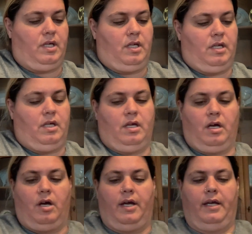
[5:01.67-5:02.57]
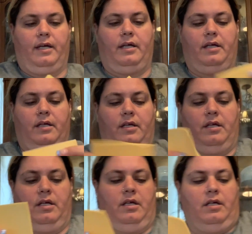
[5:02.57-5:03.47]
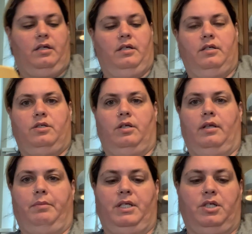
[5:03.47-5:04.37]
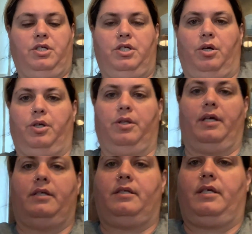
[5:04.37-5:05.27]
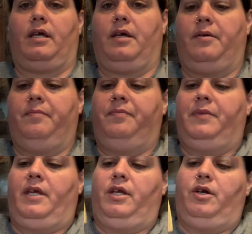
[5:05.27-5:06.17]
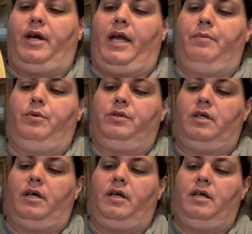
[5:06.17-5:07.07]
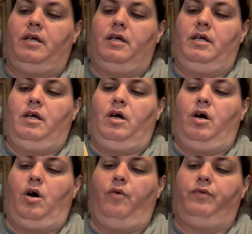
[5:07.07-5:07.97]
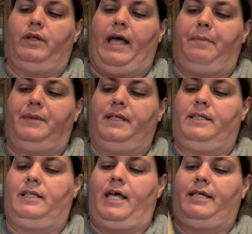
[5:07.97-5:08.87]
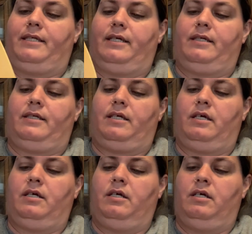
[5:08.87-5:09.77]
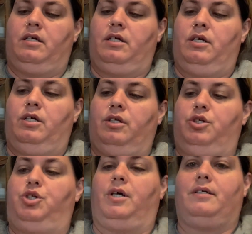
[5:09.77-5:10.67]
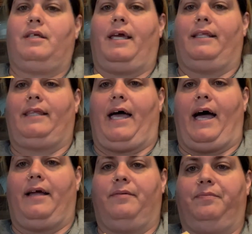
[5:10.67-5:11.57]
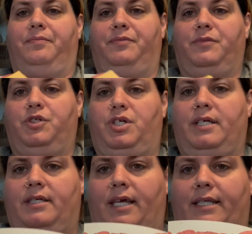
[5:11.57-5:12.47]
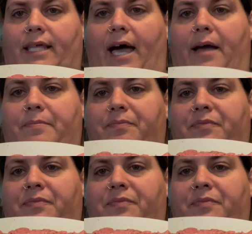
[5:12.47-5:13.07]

All right. So let me just show you this. you're able to overlap these slices just like that. Just like that.